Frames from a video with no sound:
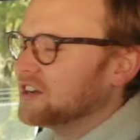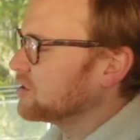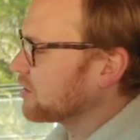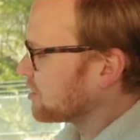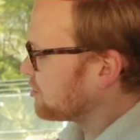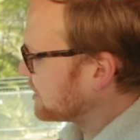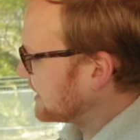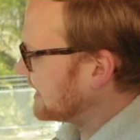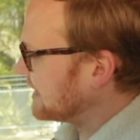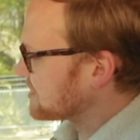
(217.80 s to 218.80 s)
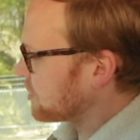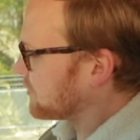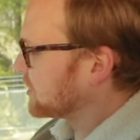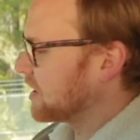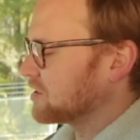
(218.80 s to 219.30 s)
not completely soft
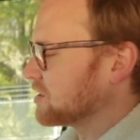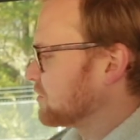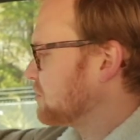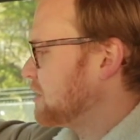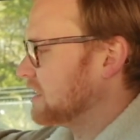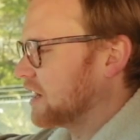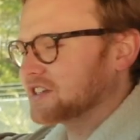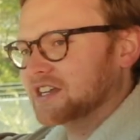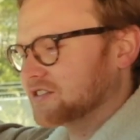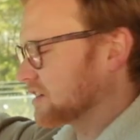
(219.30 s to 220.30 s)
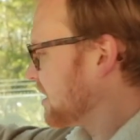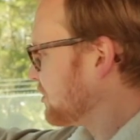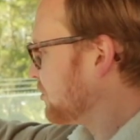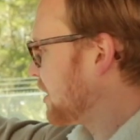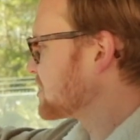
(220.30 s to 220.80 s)
touch. And for me, I tend to kind
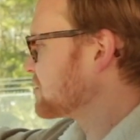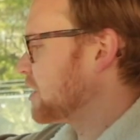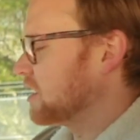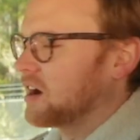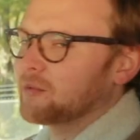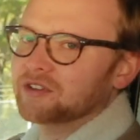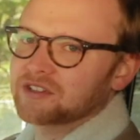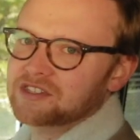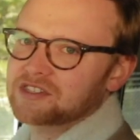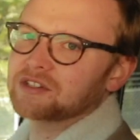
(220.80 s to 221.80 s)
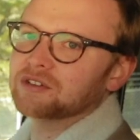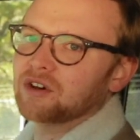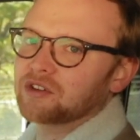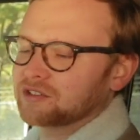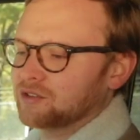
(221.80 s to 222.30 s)
of rest my arm on the sill
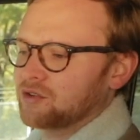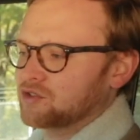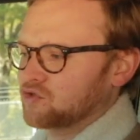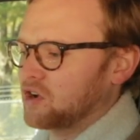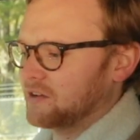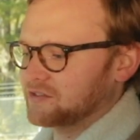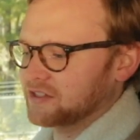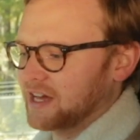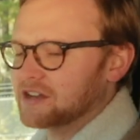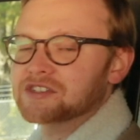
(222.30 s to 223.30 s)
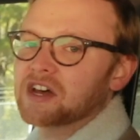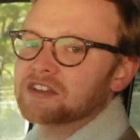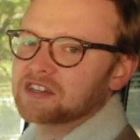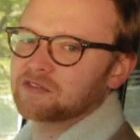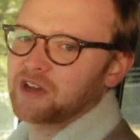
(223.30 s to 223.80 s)
on a long drive, so that does
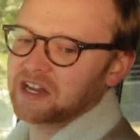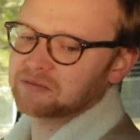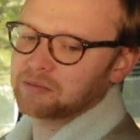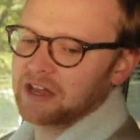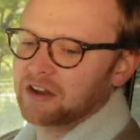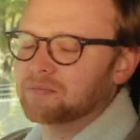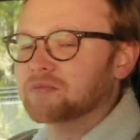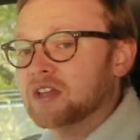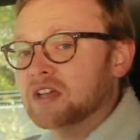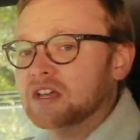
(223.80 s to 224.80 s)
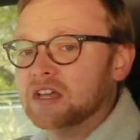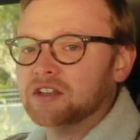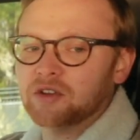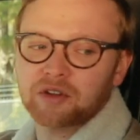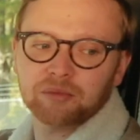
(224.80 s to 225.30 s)
in fact matter.
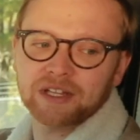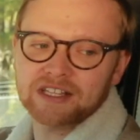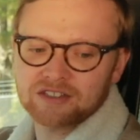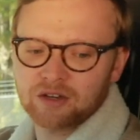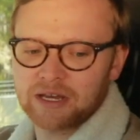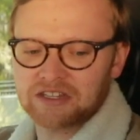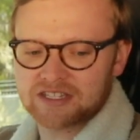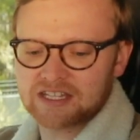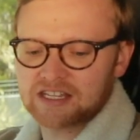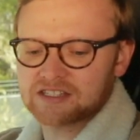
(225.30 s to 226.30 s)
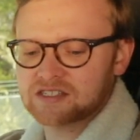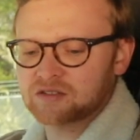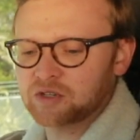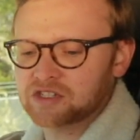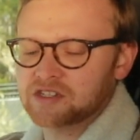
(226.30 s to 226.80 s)
No complaints though about the seats,
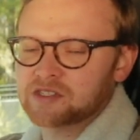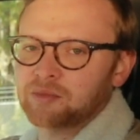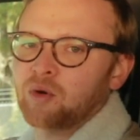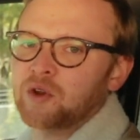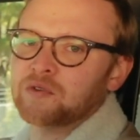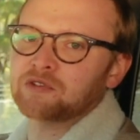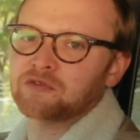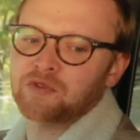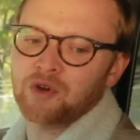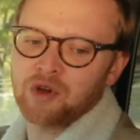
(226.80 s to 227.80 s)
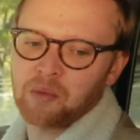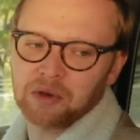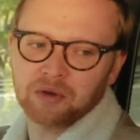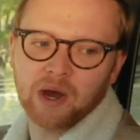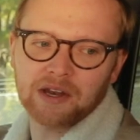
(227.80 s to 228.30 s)
which are supportive and firm in
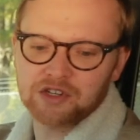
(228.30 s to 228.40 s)
quite a